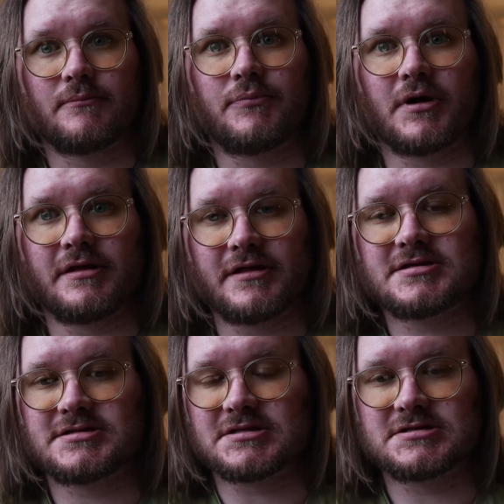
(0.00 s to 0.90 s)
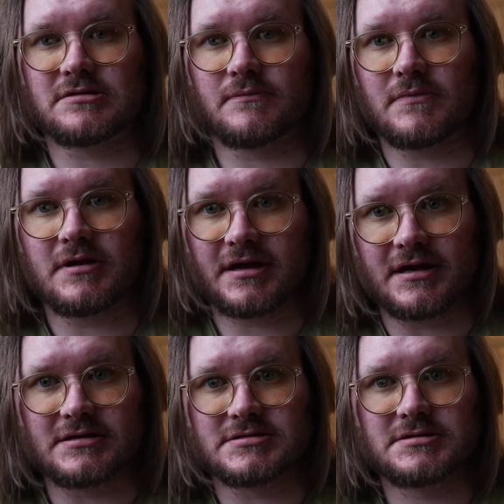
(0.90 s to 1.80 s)
but in this system, it
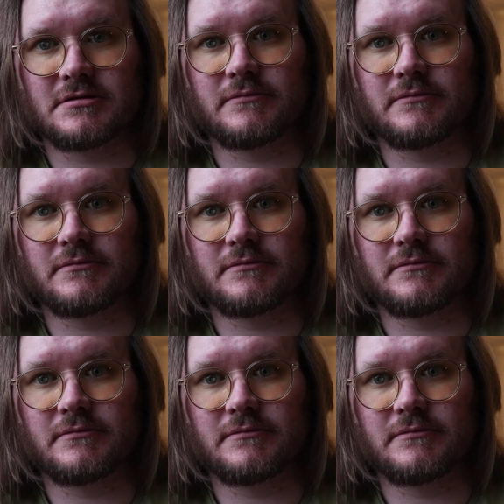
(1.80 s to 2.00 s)
is.